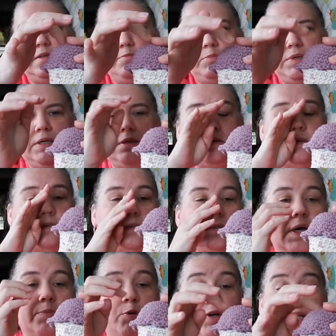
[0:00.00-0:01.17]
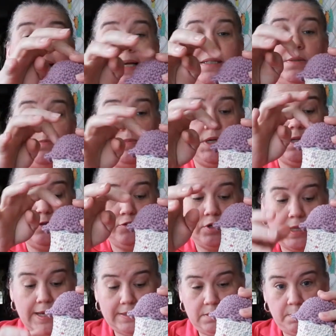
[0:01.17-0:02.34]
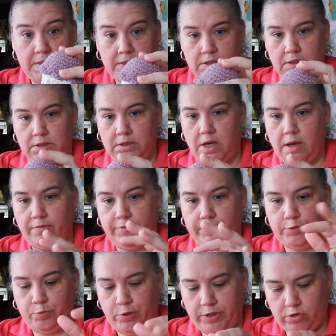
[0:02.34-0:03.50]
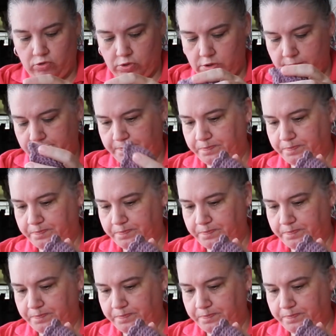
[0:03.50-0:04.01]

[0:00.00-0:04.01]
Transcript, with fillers: the beads, I put glass colored glass beads on top for sprinkles.